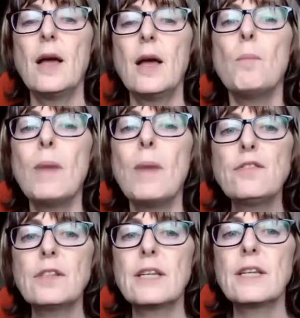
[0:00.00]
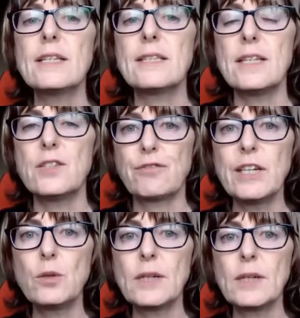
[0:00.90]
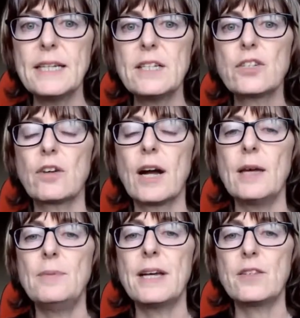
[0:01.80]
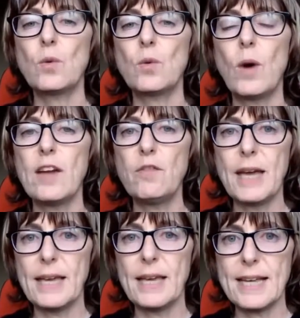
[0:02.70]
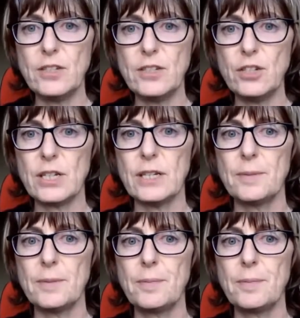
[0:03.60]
Mindfulness is frequently described as a way of paying attention.